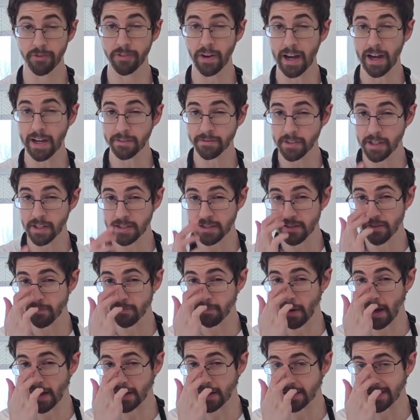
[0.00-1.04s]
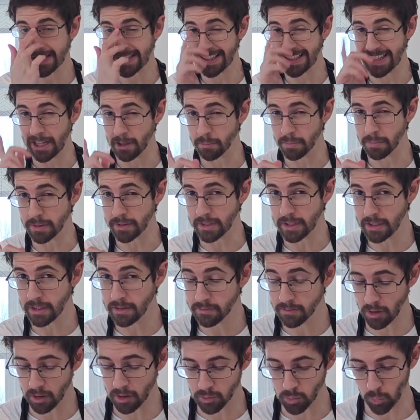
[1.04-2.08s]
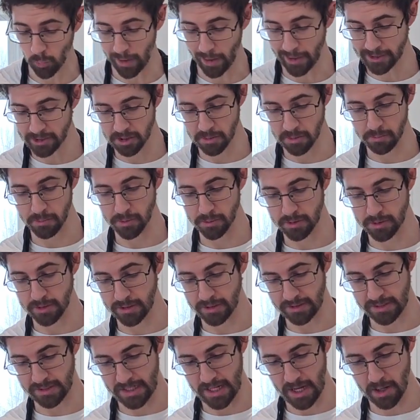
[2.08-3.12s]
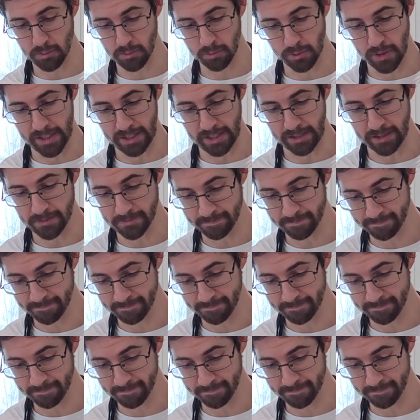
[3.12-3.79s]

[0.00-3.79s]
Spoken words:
5 days have passed, and I believe our wine kombucha is now ready.